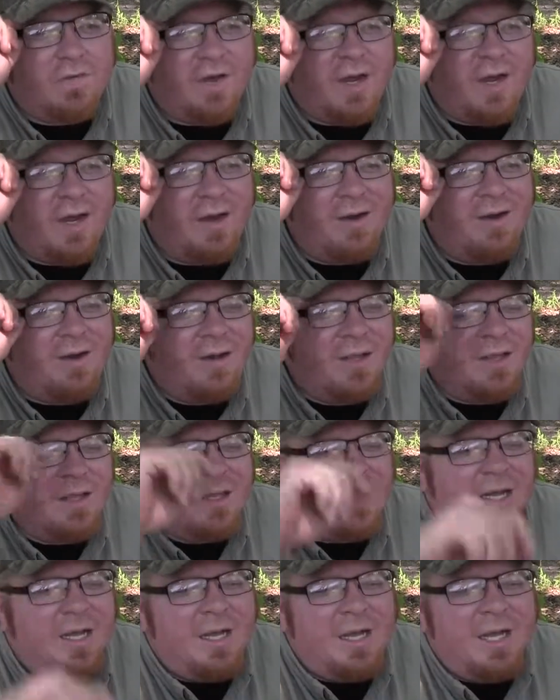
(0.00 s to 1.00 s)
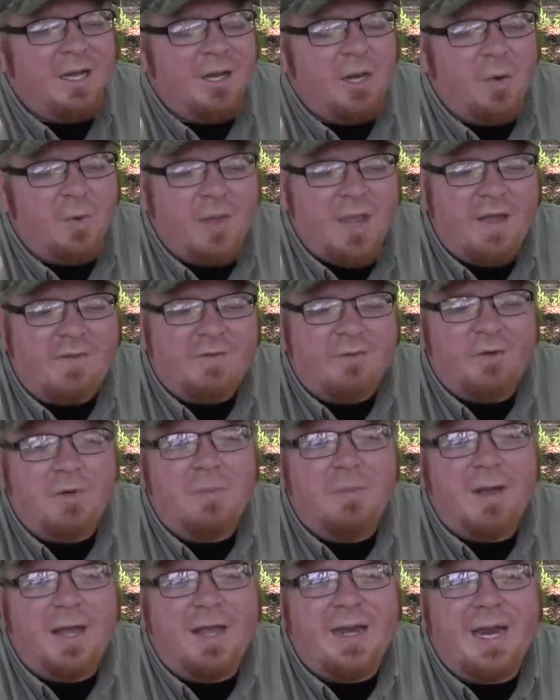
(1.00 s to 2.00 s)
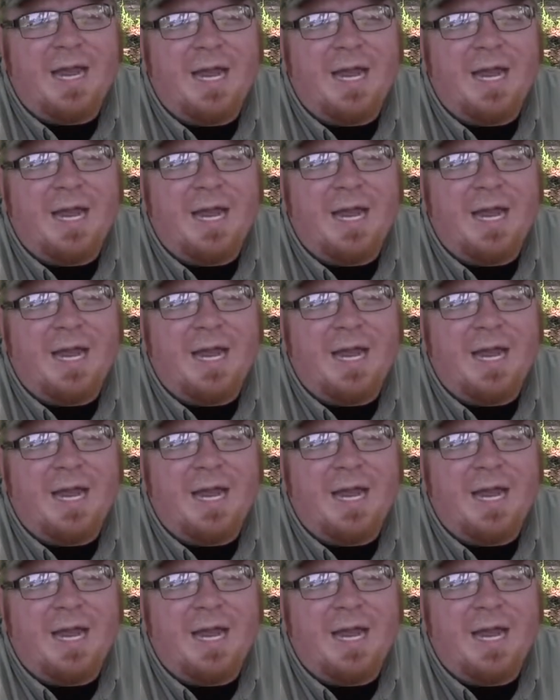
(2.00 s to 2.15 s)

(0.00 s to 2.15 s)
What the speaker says: fire. I know we have a real bad